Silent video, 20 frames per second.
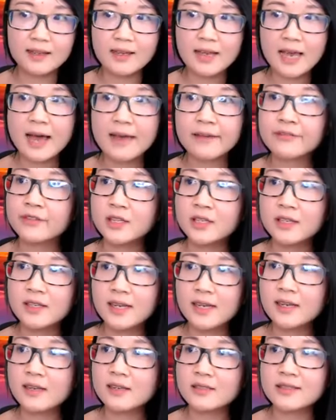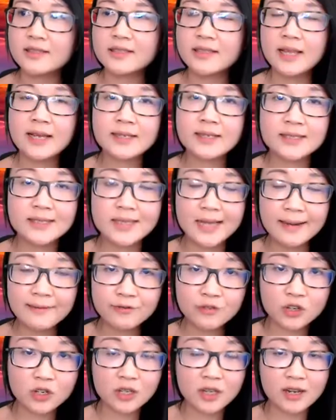I feel like it's the next step
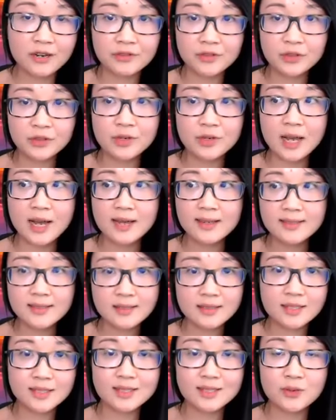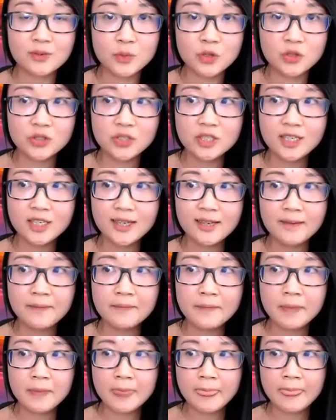for a lot of you guys in this
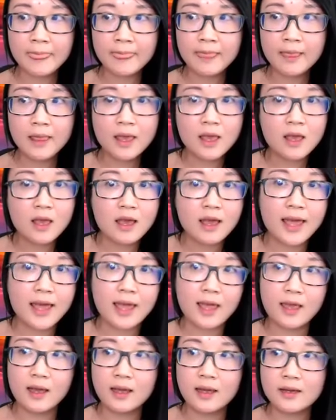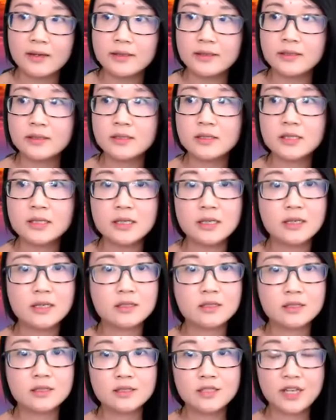community, and
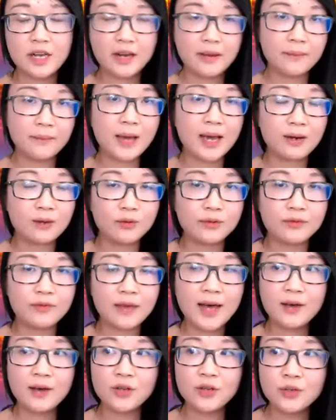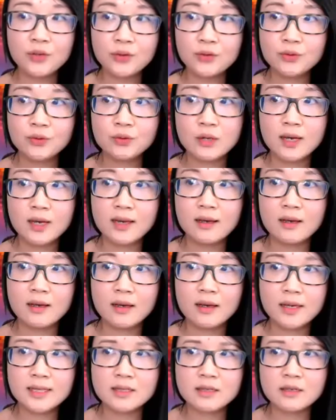it's jam-packed with value.
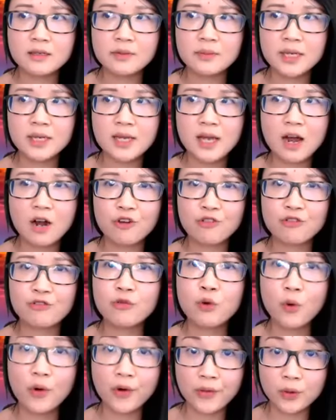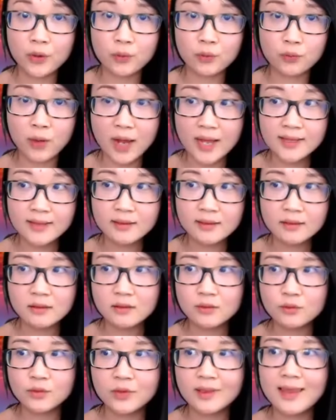It's going to be our 4th run
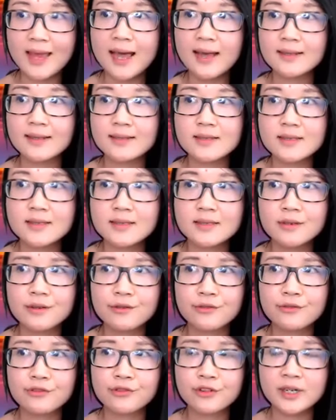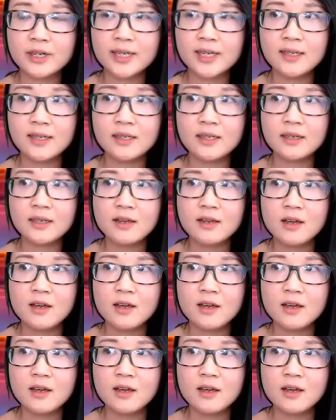with that free